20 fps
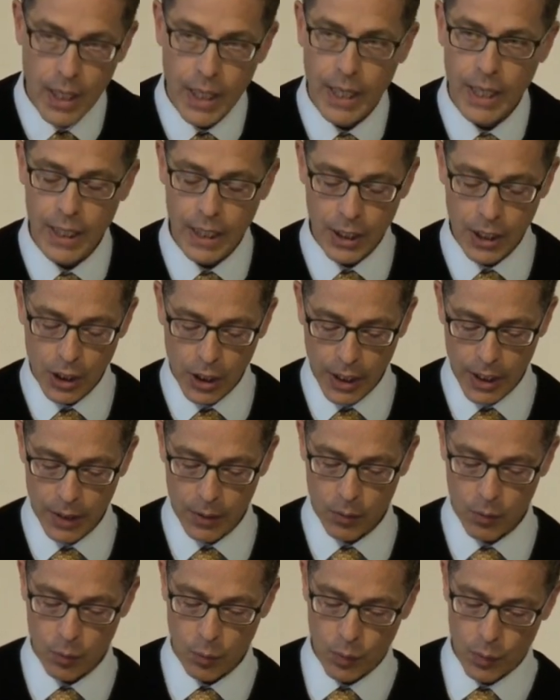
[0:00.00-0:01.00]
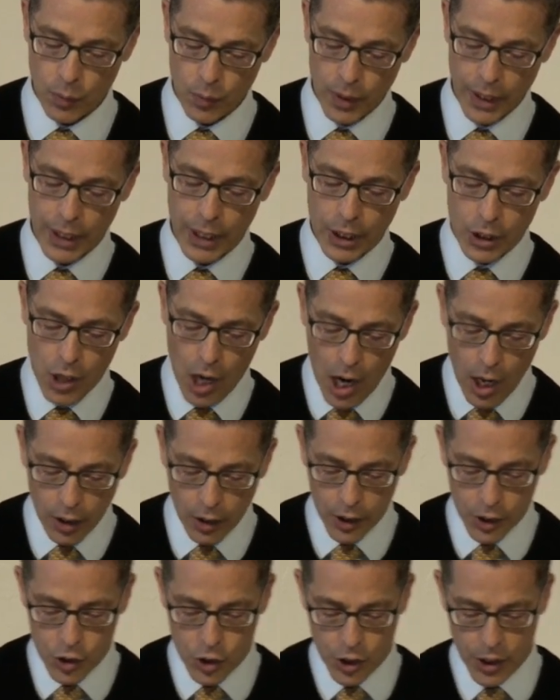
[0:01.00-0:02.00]
it, it, it
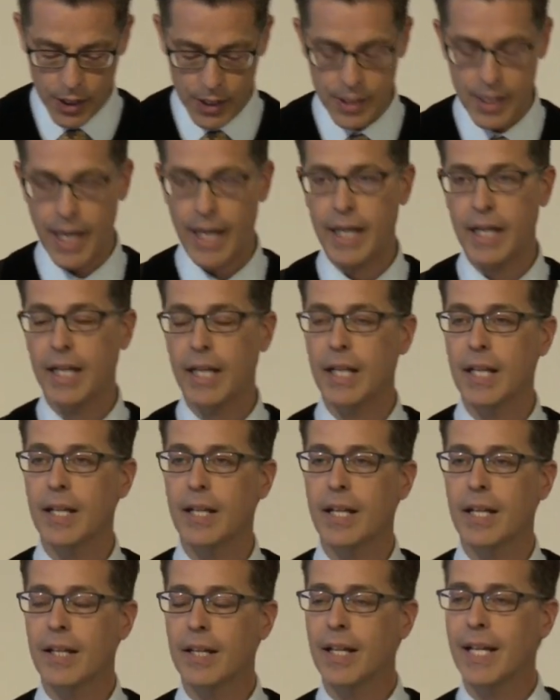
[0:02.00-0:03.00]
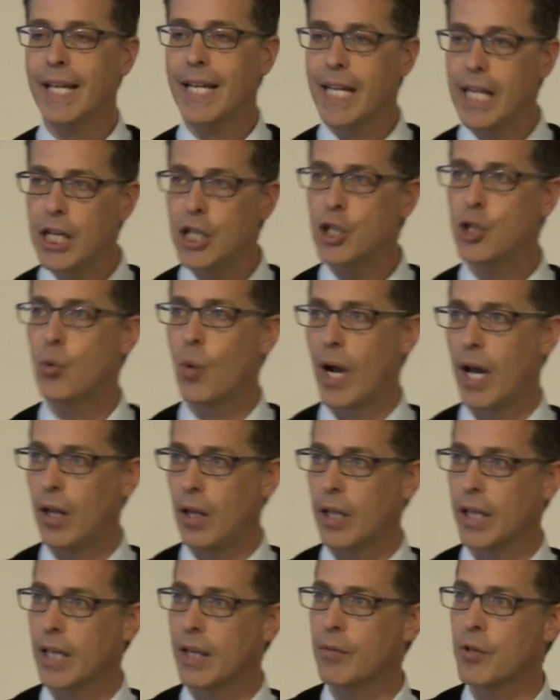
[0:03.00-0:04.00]
acknowledges that
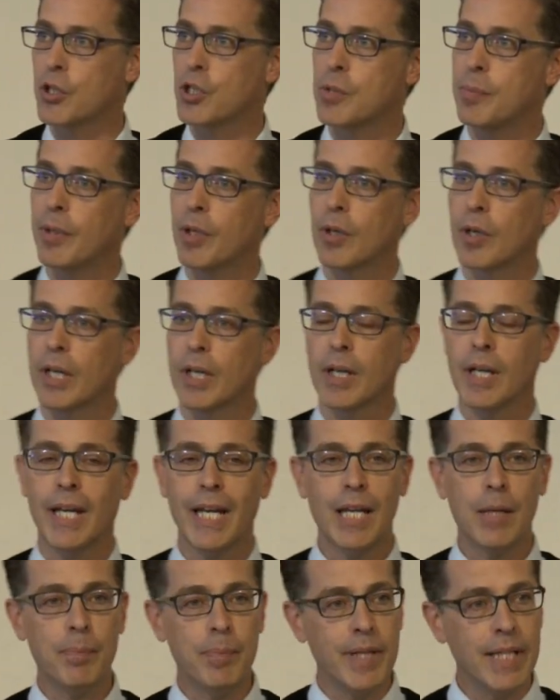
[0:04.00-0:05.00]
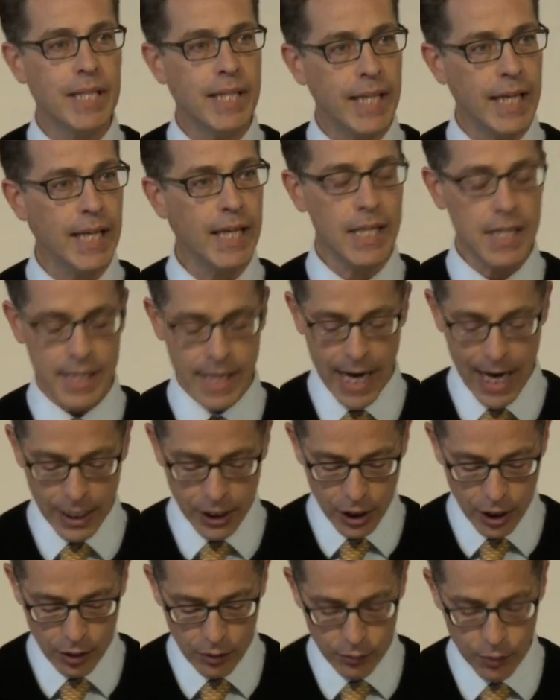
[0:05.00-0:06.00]
indwelling of the Spirit, it begins
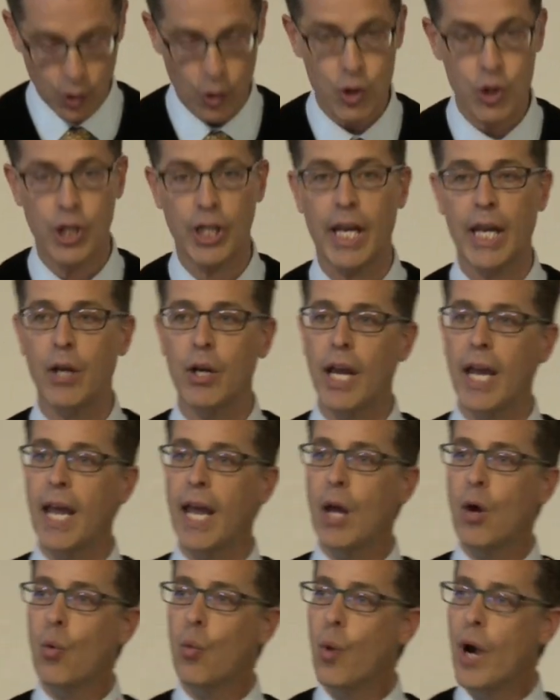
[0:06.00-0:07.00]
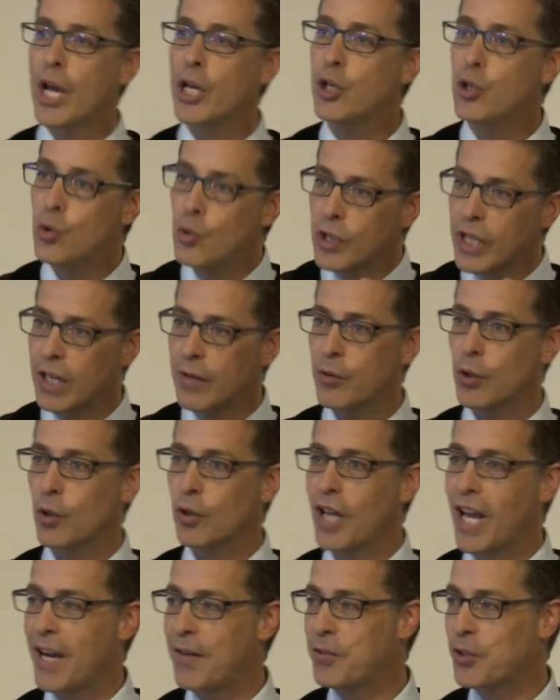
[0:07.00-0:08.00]
at conversion. And when you give your
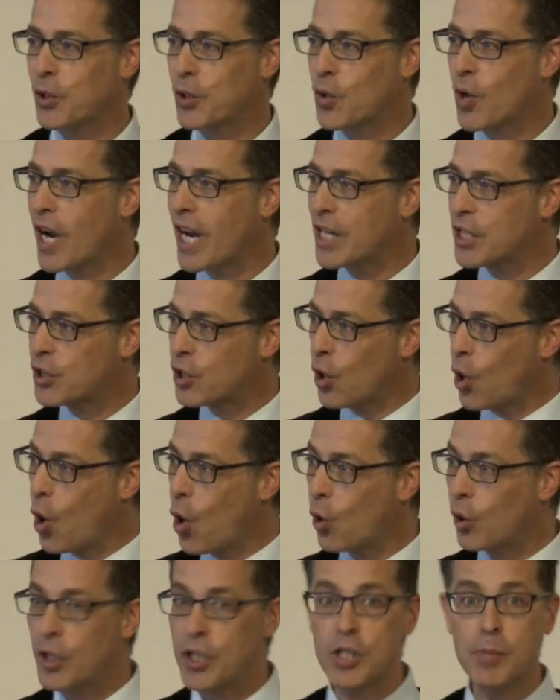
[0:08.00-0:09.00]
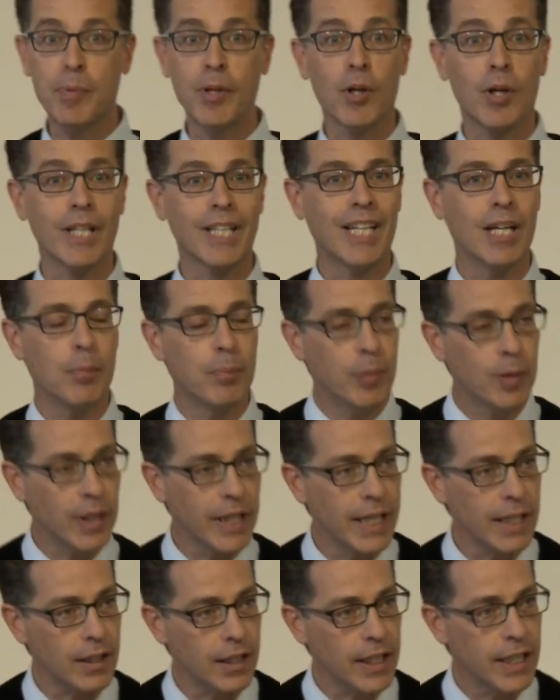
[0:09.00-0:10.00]
life to Christ, the Holy Spirit
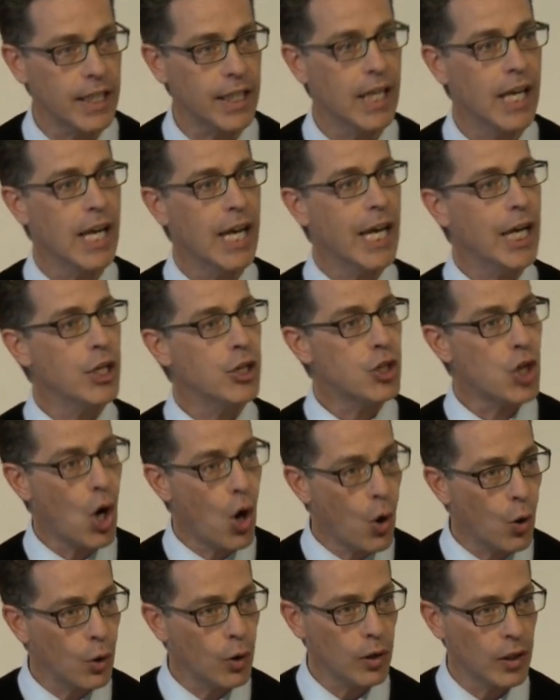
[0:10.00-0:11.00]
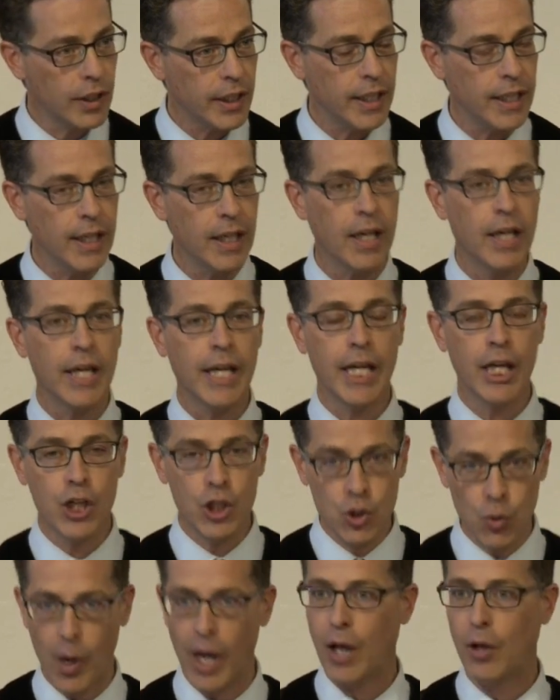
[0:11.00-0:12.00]
completely and totally
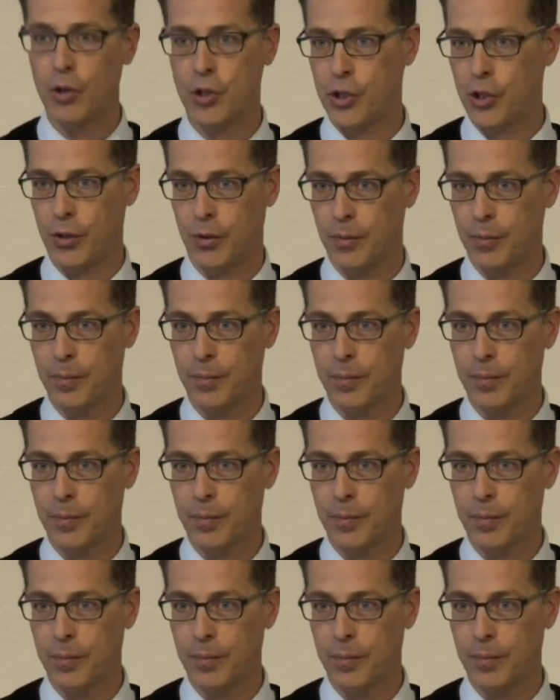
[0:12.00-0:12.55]
indwells you.